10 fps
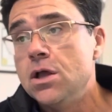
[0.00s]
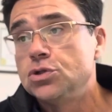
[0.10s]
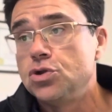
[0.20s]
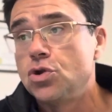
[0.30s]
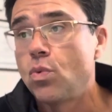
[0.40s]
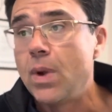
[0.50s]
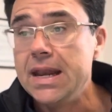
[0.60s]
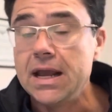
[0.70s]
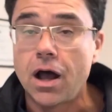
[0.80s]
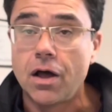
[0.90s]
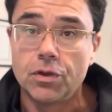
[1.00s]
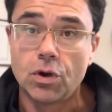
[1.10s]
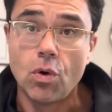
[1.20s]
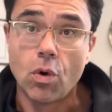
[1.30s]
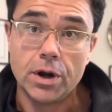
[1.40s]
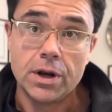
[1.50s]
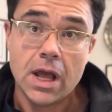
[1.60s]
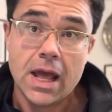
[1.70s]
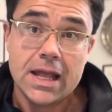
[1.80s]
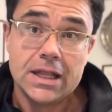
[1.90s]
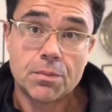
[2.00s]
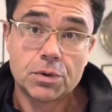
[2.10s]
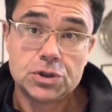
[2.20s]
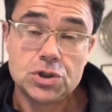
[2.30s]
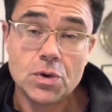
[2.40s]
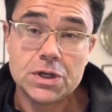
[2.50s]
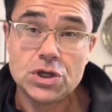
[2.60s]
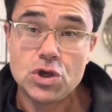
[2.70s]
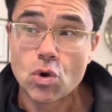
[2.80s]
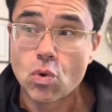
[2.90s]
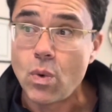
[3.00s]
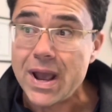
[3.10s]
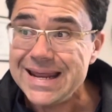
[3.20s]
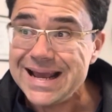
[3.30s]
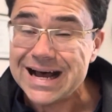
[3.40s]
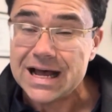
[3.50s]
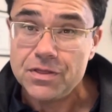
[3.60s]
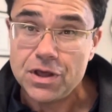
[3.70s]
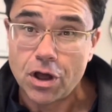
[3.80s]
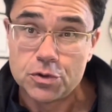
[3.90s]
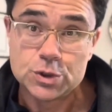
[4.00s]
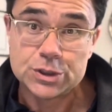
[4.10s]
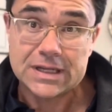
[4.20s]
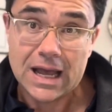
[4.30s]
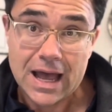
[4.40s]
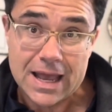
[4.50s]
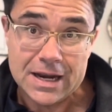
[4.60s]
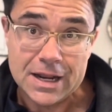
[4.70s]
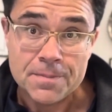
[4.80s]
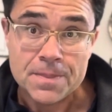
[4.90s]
So you're waiting on the court. Number two is you're waiting on the other side.